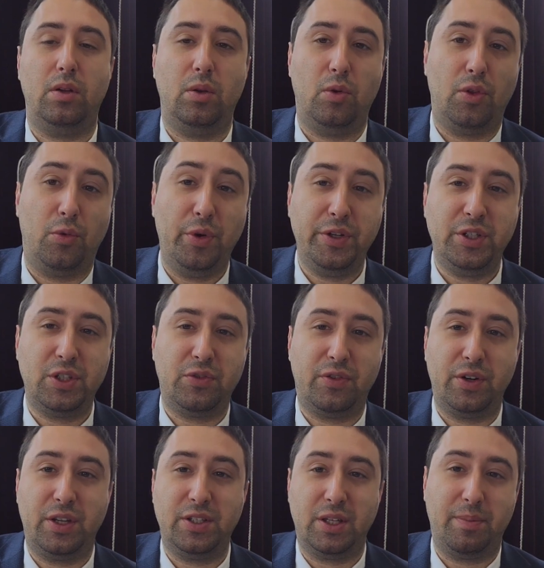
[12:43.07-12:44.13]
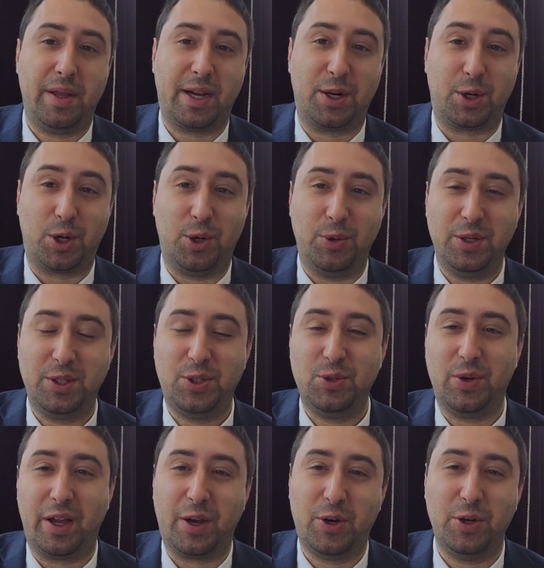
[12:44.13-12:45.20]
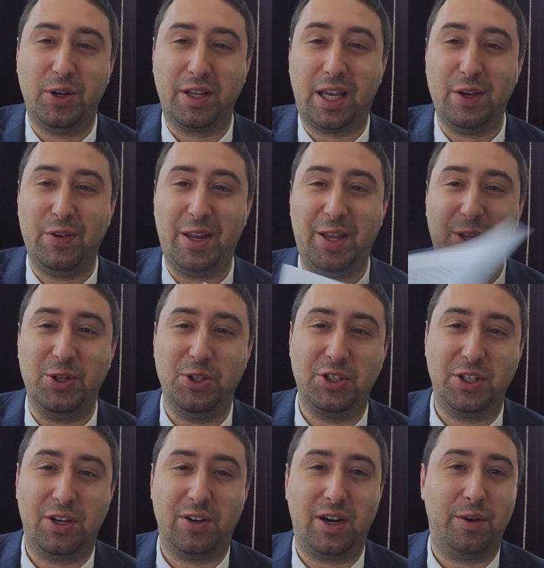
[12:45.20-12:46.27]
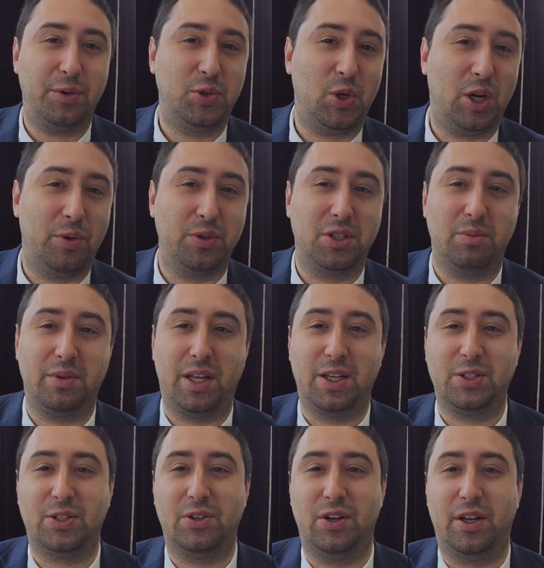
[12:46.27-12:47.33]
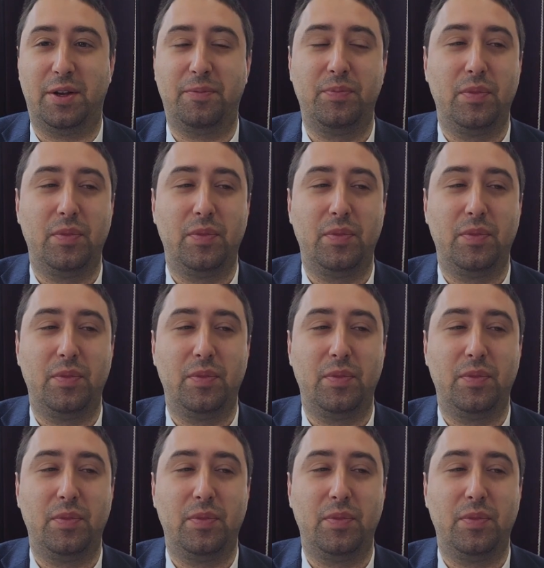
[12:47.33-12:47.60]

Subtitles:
The reasons for these I'm not going to go into. I could give an Ian shir. I was talking to someone yesterday.